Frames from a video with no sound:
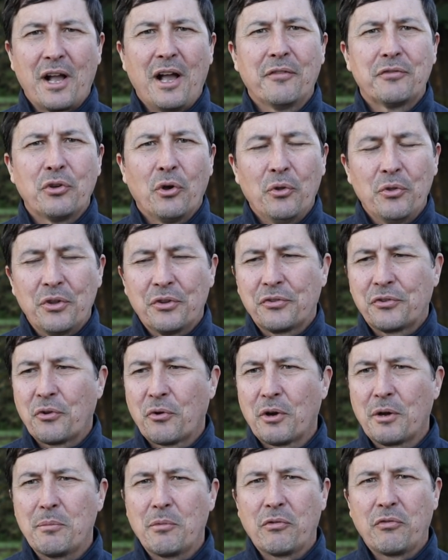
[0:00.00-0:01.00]
I've told the
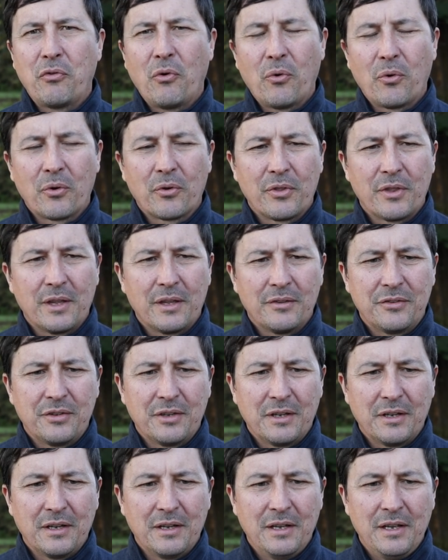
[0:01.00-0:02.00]
story before that
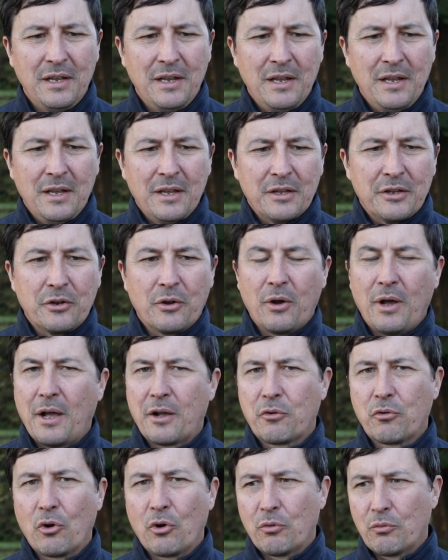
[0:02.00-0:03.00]
uh, you
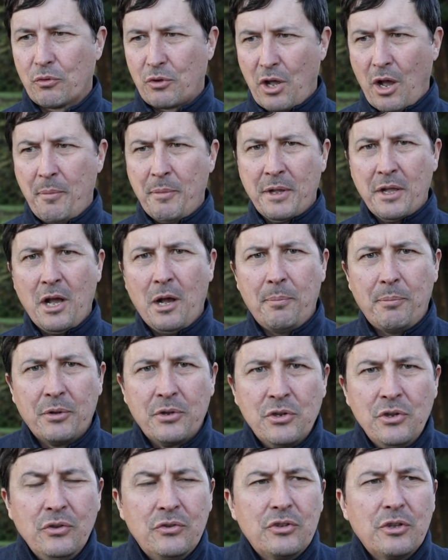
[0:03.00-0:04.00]
know, coming up on
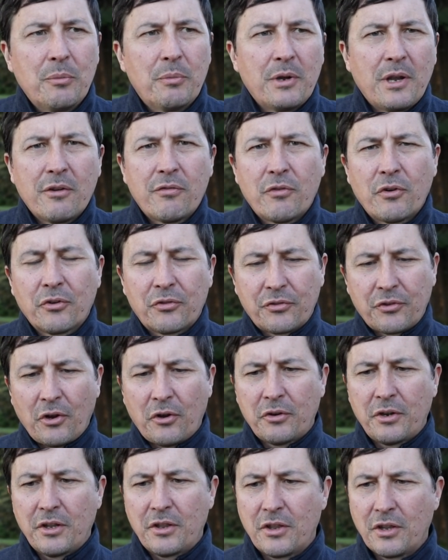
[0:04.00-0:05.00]
YouTube when I first
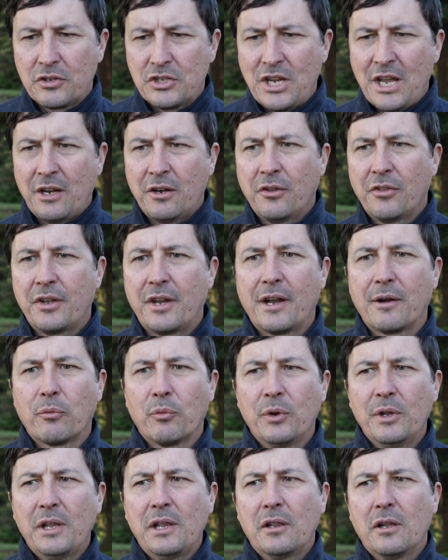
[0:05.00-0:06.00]
started, the channel that I
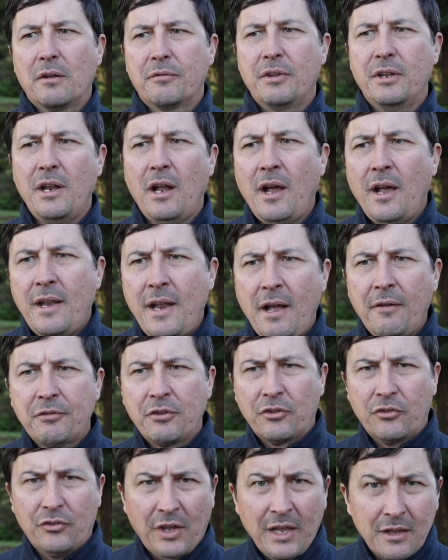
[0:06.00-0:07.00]
really loved, and I'd have
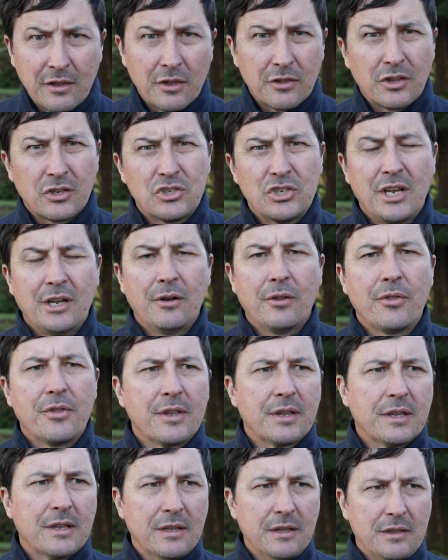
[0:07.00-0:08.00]
to say that the channel
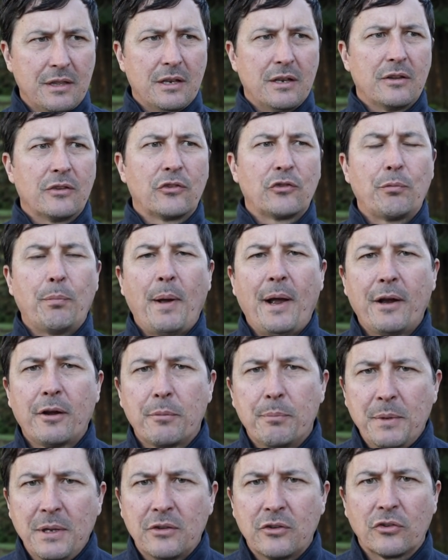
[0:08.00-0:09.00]
that, that
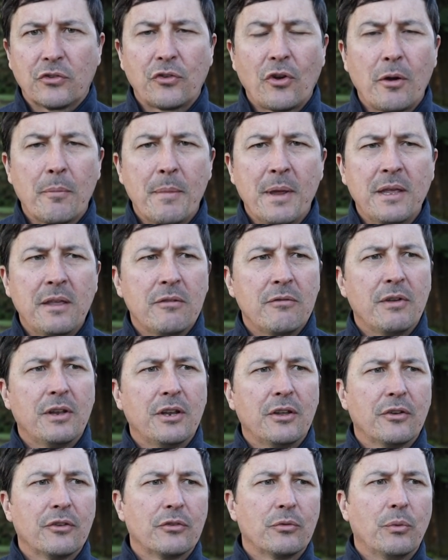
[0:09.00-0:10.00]
inspired me to start making
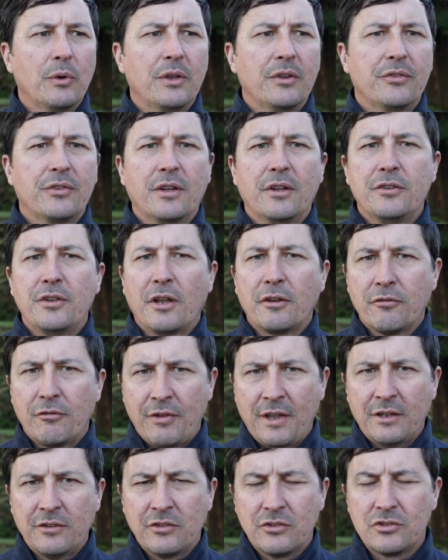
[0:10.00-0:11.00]
videos was uh,
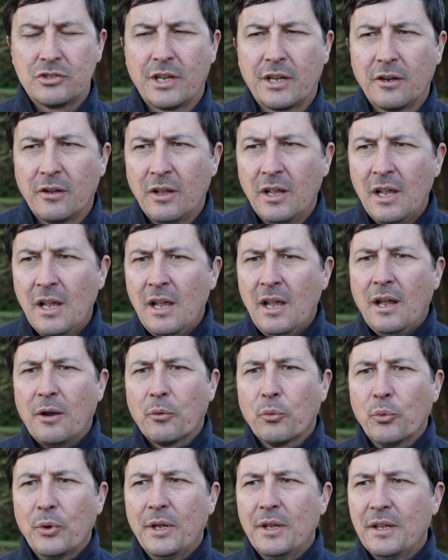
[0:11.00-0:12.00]
Nutnfancy's channel.
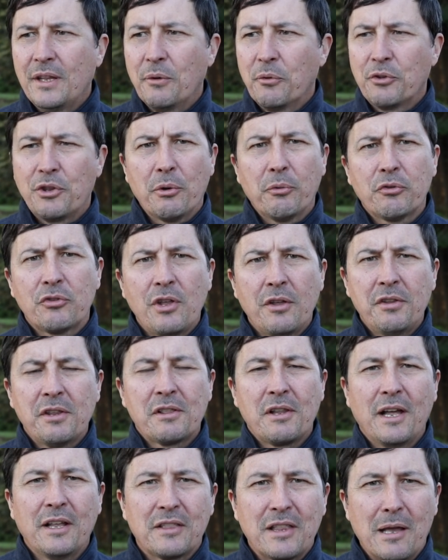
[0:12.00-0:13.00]
Really, was, there was nothing
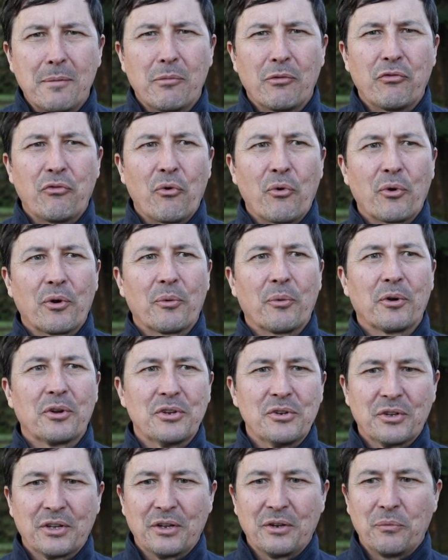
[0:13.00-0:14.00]
like that before where
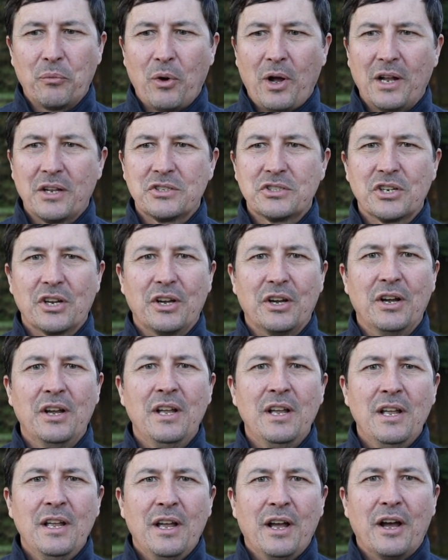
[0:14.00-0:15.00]
you could watch uh,
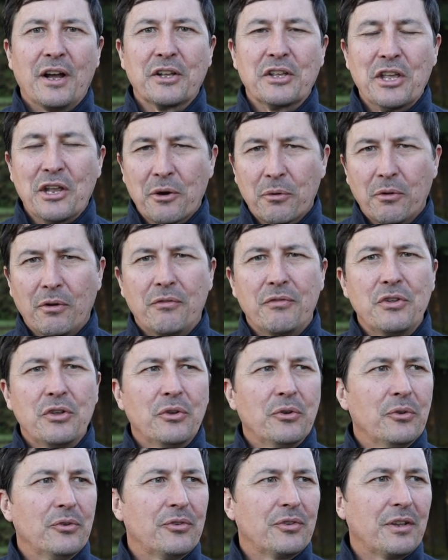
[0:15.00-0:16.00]
uh, gear
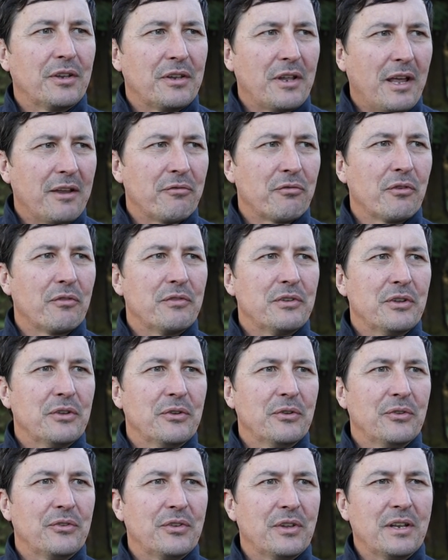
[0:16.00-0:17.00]
reviews and knife
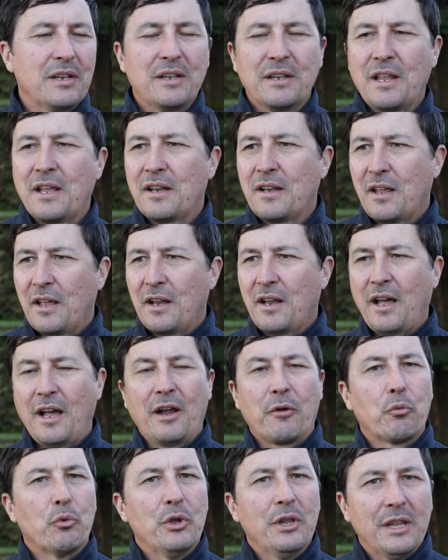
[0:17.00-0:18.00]
reviews, and, and, and I
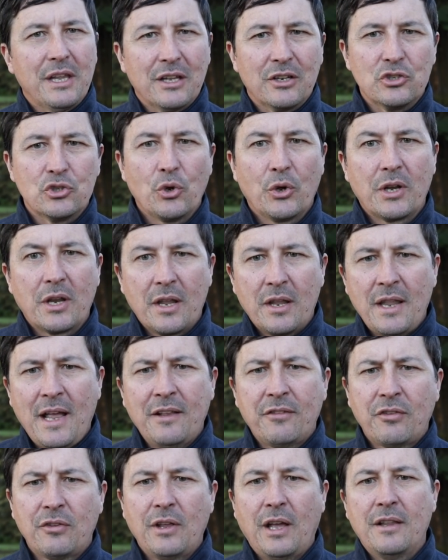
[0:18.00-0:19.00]
really enjoyed it. And
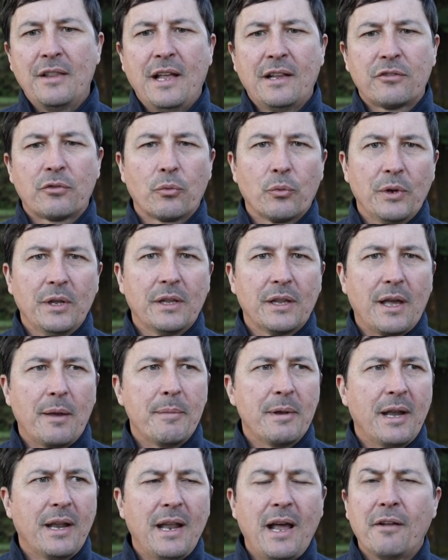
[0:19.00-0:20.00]
that's, and that's really, I
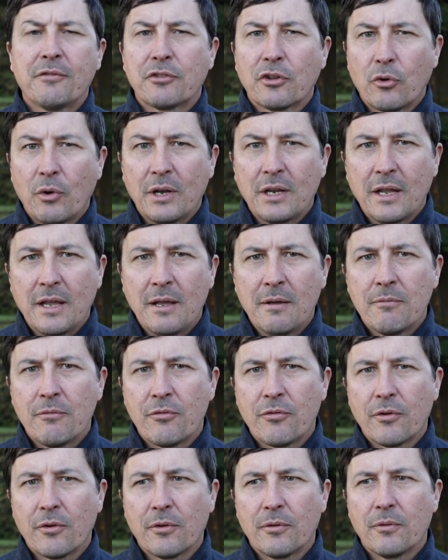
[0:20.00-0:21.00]
mean, I have to credit him
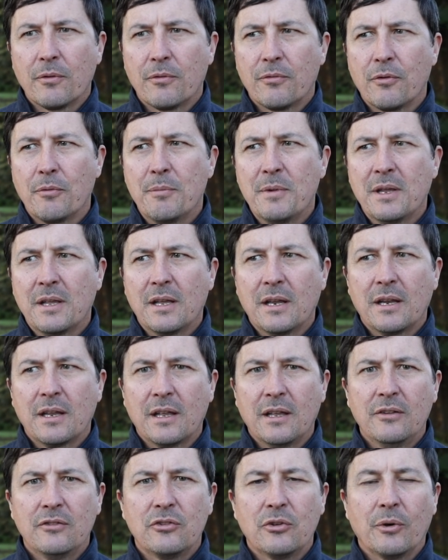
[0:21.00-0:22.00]
for, for me getting
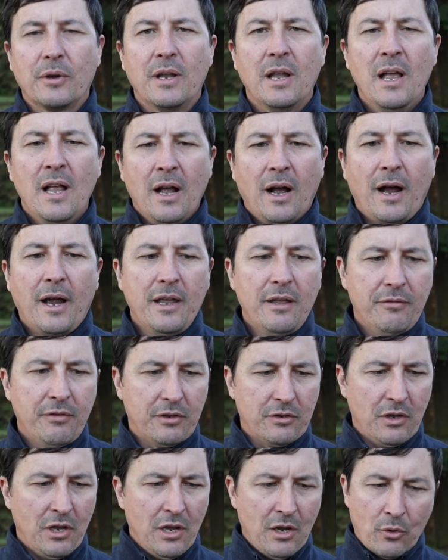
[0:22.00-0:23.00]
into it. I
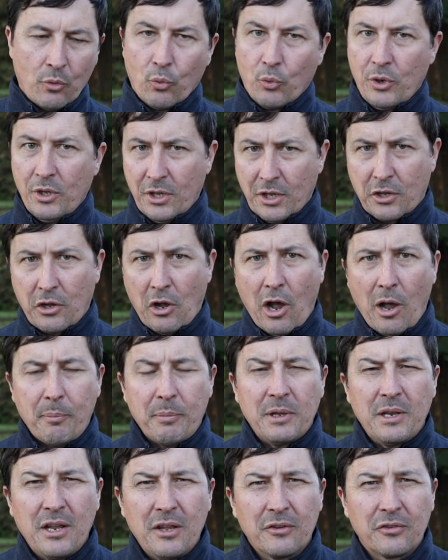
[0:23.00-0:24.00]
even really
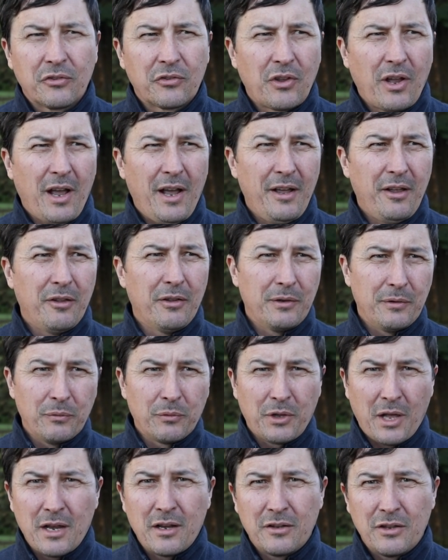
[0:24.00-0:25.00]
copied his style
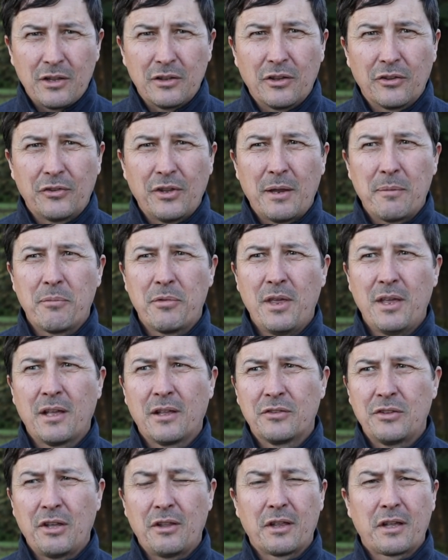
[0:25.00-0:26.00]
and kind of did the same thing
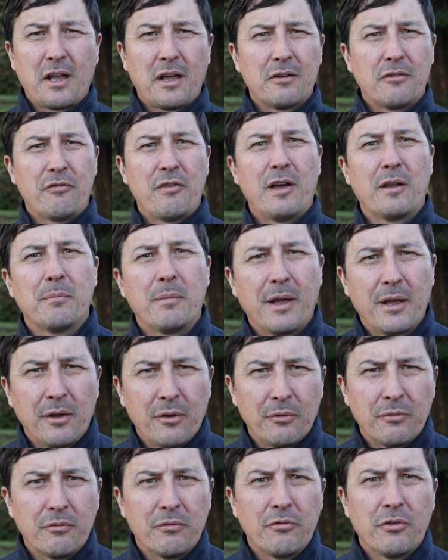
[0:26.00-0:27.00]
until I kind of found my
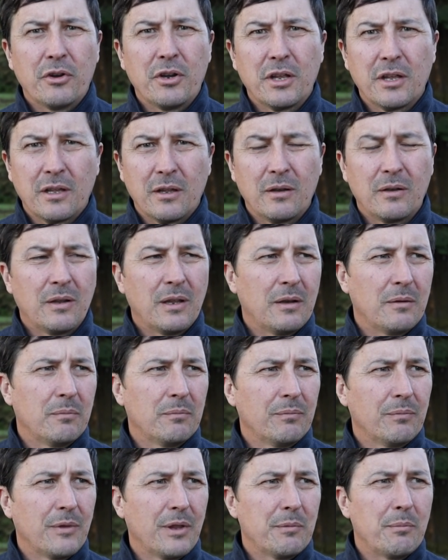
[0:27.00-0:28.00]
own footing and, and
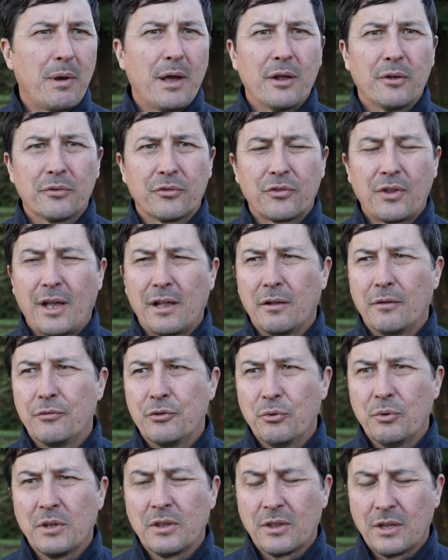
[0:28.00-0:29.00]
in my own style of
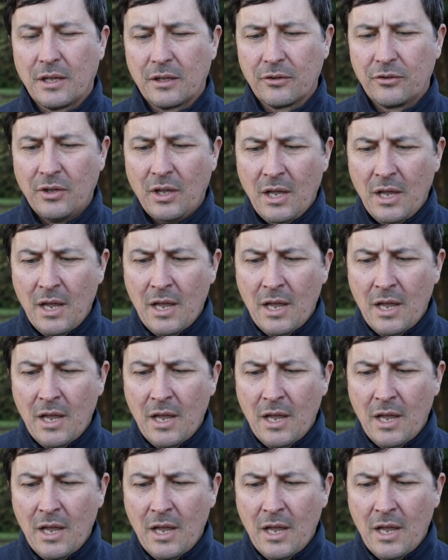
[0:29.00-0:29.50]
doing things.